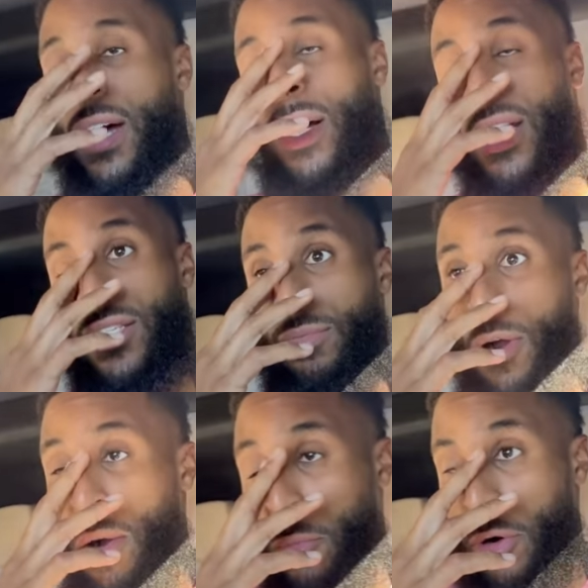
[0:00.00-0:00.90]
out, I guess,
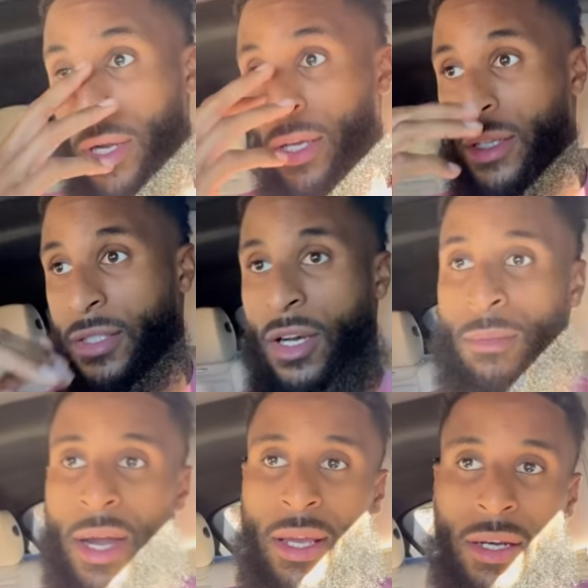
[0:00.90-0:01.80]
tomorrow morning. So I
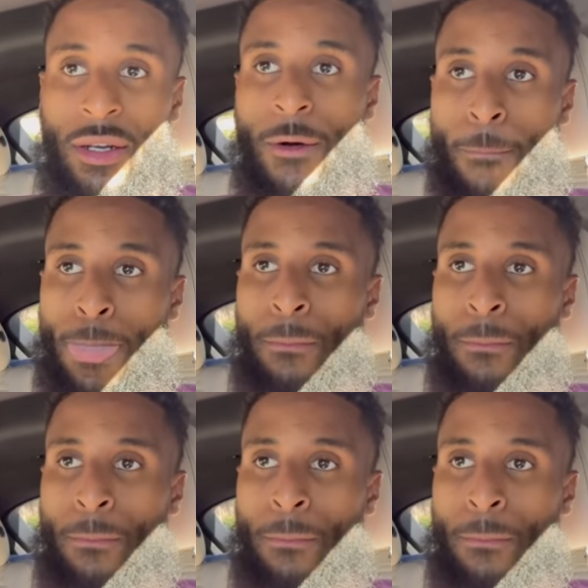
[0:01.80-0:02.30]
might end up